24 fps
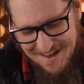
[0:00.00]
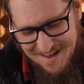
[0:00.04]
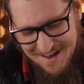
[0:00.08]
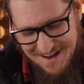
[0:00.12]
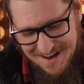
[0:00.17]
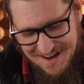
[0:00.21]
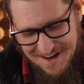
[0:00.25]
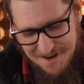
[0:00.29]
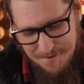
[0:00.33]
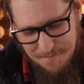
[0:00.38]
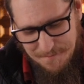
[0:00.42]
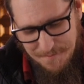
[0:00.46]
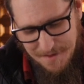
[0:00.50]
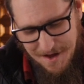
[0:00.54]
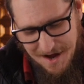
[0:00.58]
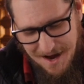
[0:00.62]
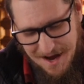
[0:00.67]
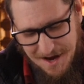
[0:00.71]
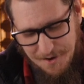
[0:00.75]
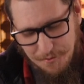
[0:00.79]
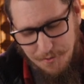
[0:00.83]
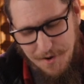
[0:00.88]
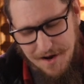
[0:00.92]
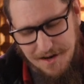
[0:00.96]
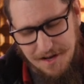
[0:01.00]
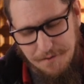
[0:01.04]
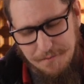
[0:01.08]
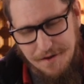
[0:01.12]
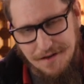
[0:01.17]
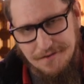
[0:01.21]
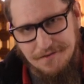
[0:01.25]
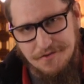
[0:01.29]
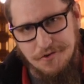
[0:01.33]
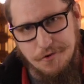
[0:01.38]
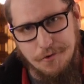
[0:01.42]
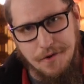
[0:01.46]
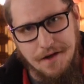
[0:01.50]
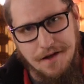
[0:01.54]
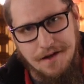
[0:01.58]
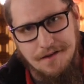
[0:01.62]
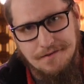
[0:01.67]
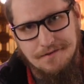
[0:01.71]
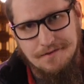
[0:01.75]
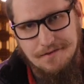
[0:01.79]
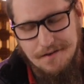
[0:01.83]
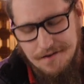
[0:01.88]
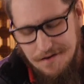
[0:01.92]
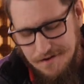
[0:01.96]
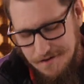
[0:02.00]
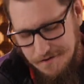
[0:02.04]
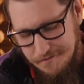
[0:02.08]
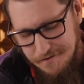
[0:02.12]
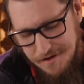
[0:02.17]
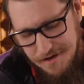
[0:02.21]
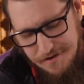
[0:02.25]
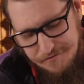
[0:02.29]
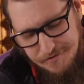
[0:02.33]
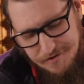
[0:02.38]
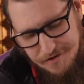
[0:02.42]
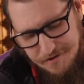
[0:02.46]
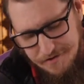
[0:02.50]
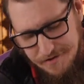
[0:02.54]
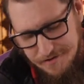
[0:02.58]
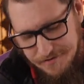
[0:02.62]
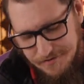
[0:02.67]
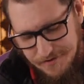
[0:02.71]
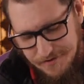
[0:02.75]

I recommend 2 hands. Even to this